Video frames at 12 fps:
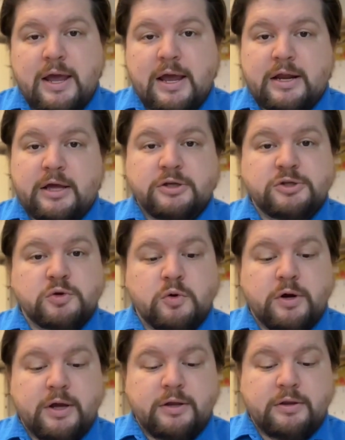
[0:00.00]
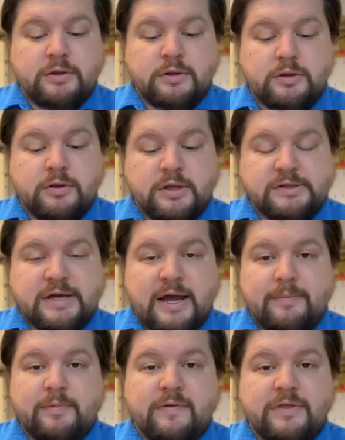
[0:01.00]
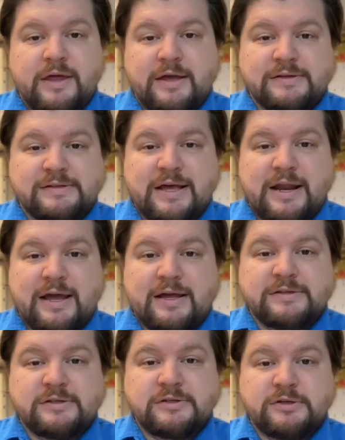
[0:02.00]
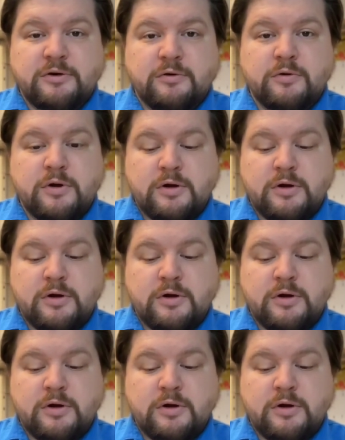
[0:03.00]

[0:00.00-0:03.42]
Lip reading: and I enjoy the type of things that I get to do